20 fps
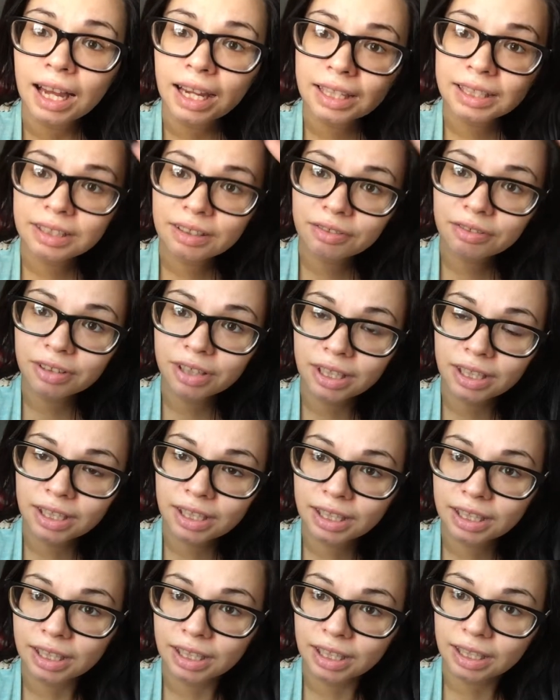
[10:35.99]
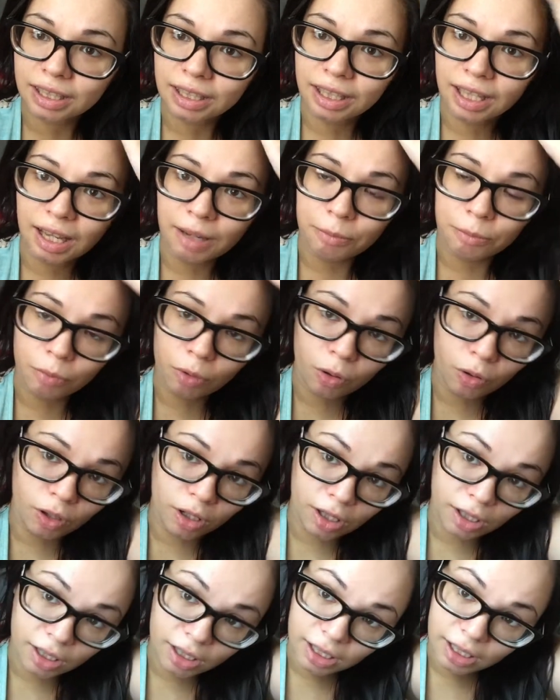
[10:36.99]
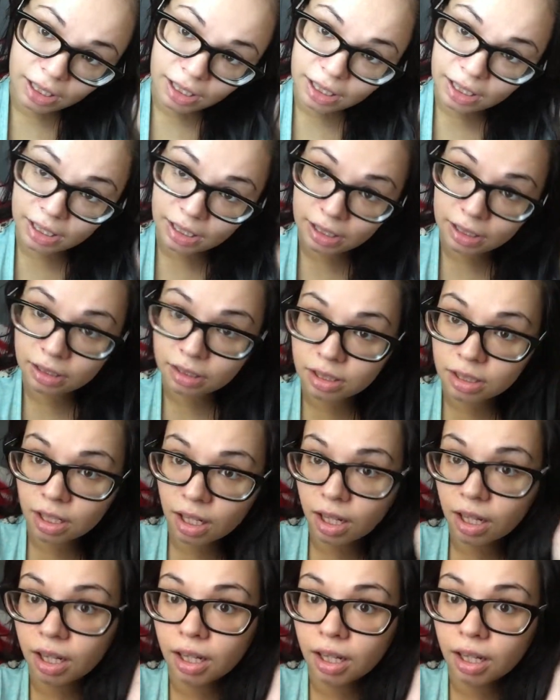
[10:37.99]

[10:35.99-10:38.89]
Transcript: I definitely can eat a lot more, and,